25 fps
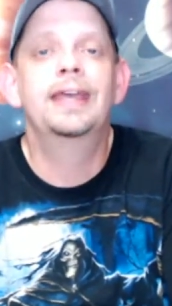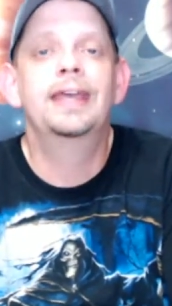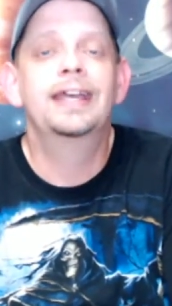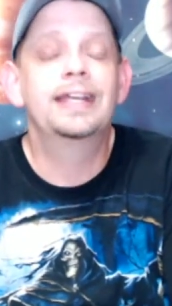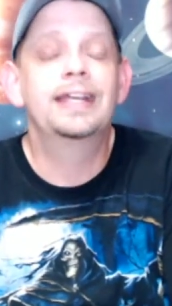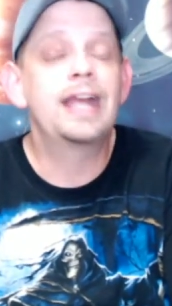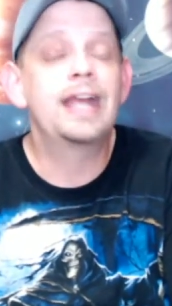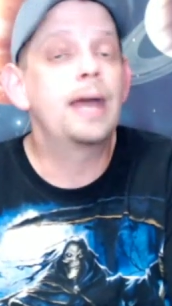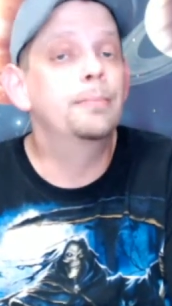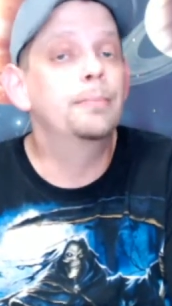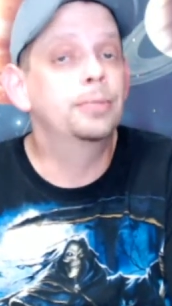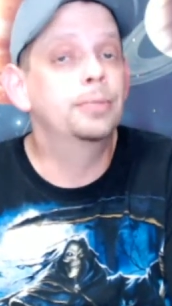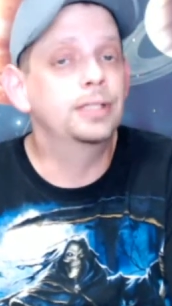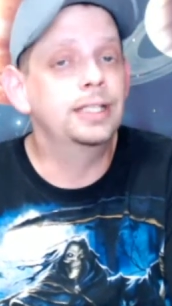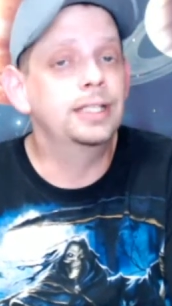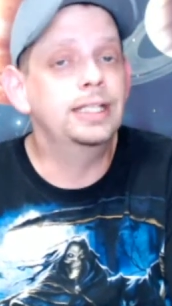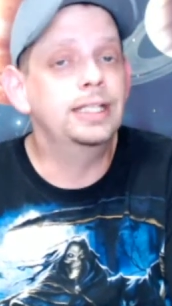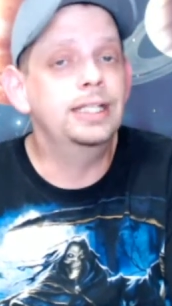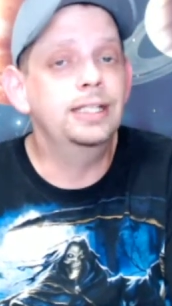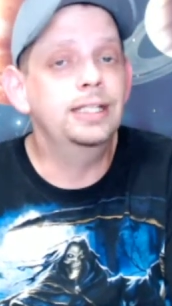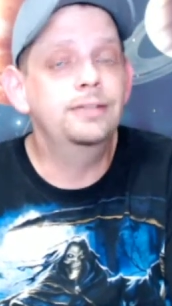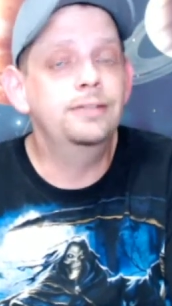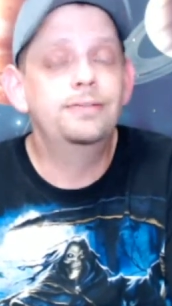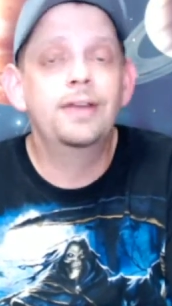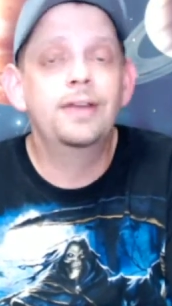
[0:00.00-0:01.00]
And I
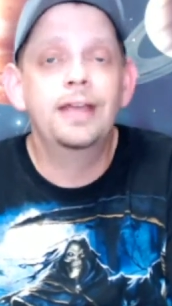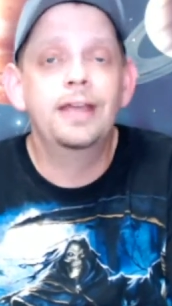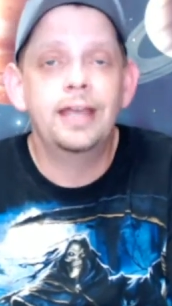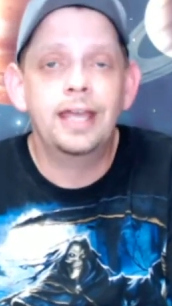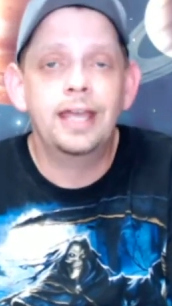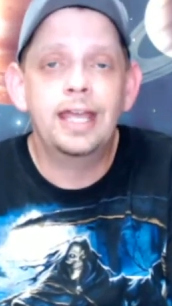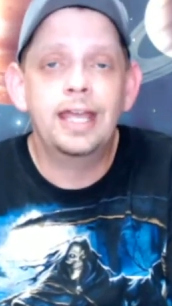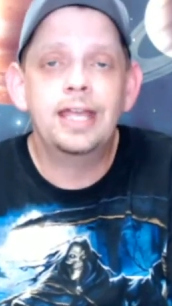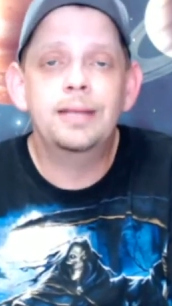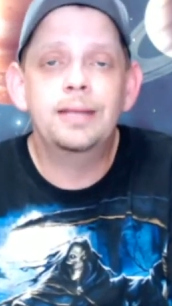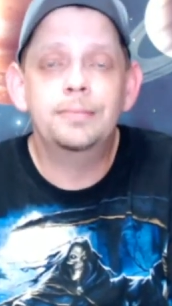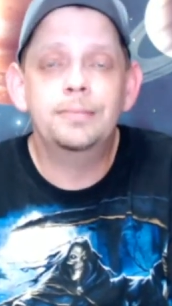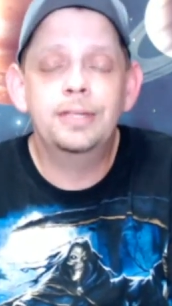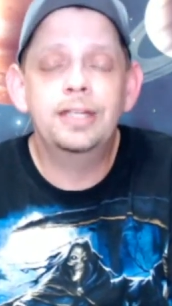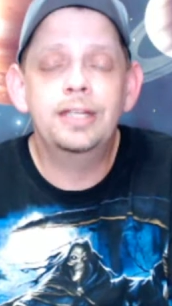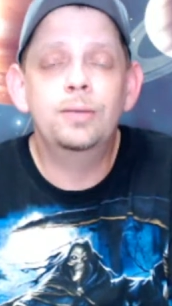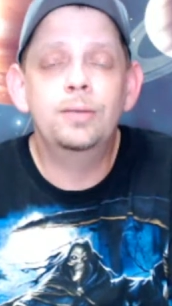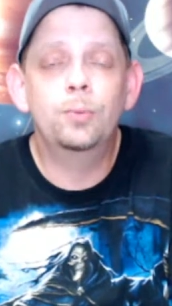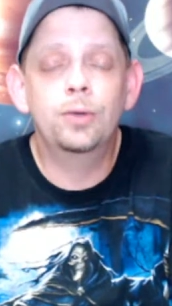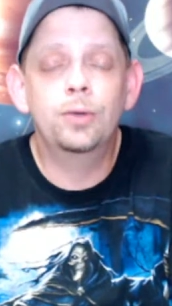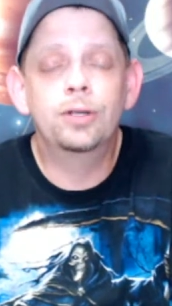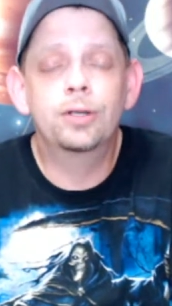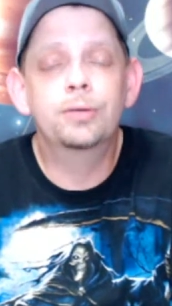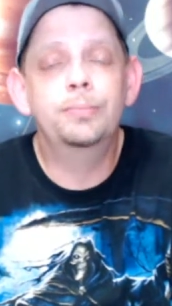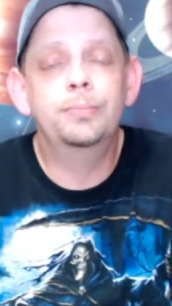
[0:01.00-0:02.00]
believe
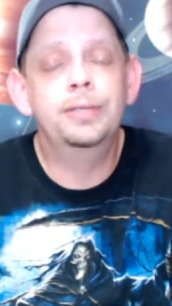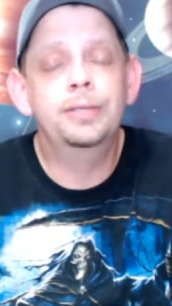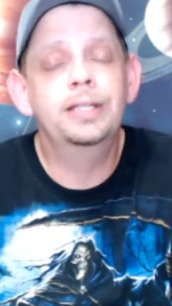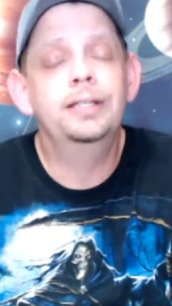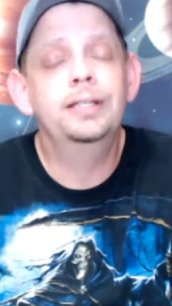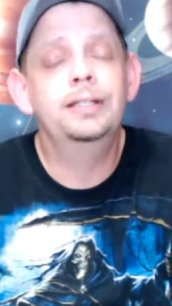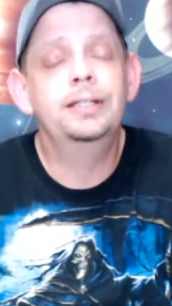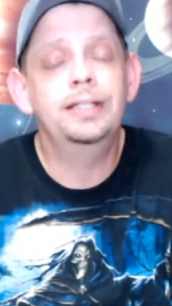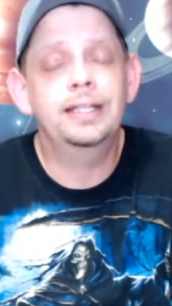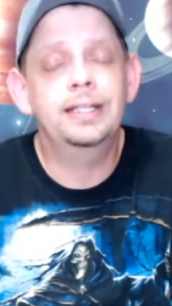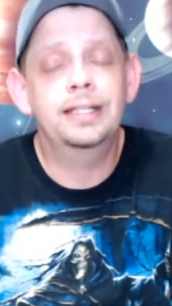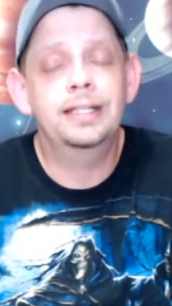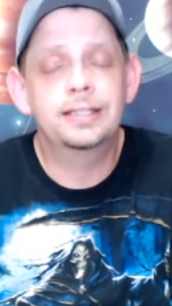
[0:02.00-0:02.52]
AMD will beat